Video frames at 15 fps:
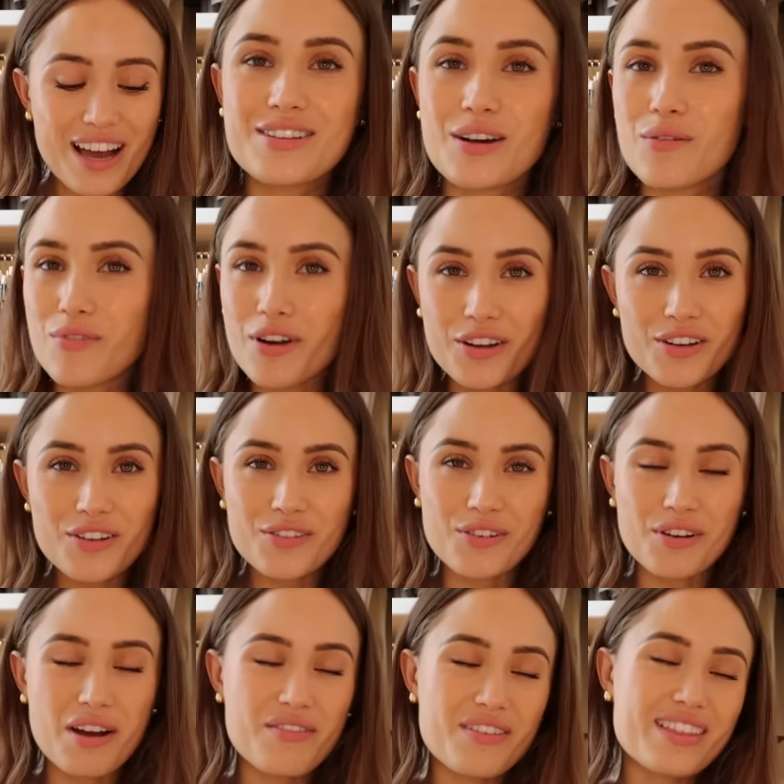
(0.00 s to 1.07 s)
So I'll run you
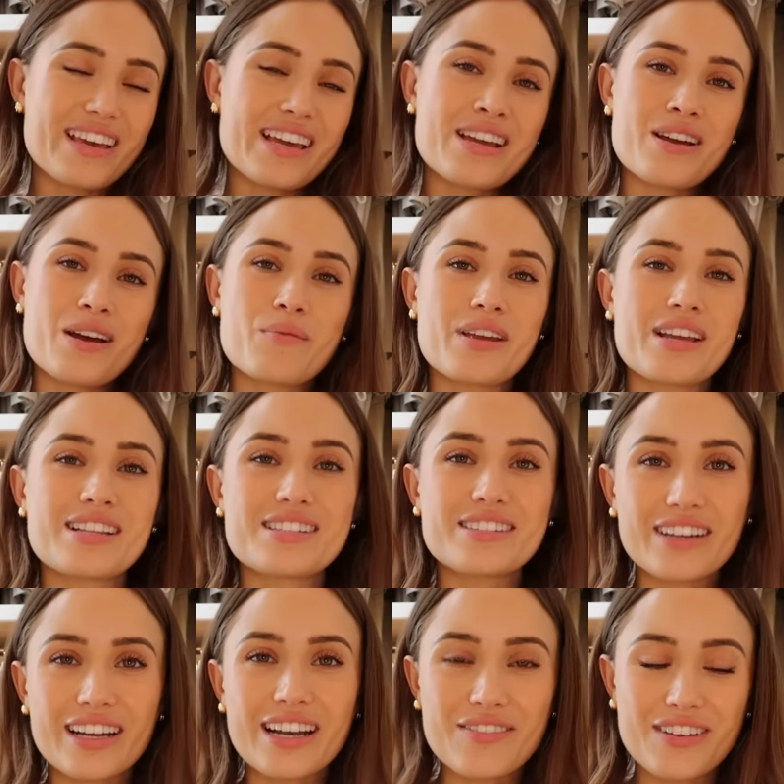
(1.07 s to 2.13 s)
through everything and we can
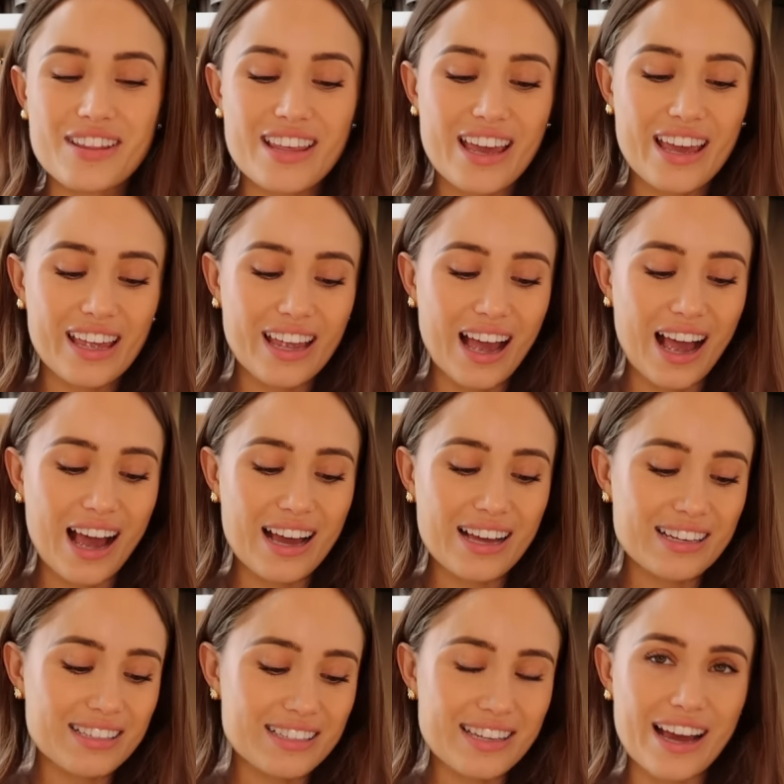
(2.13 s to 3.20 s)
style everything
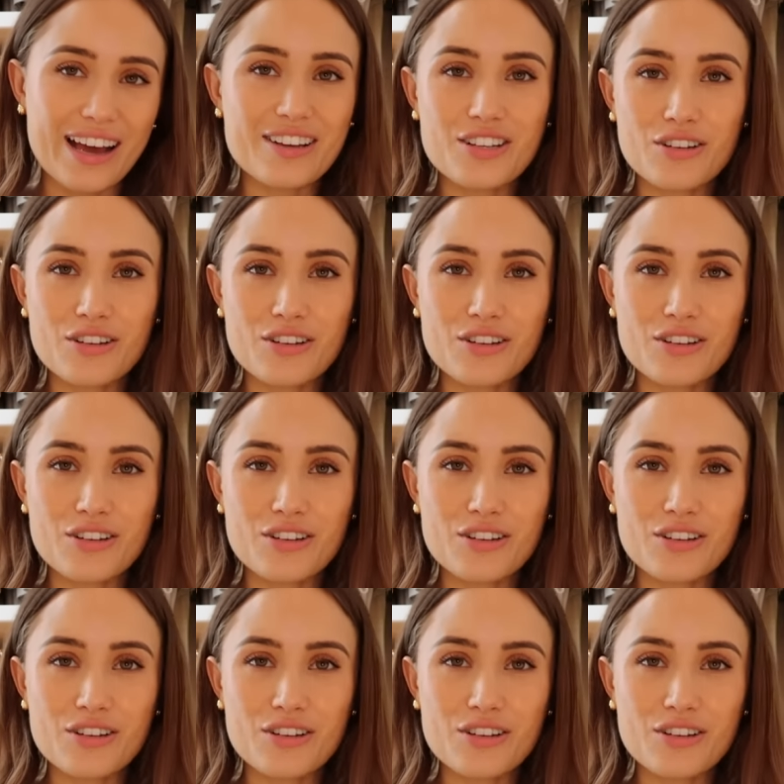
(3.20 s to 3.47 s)
and yeah,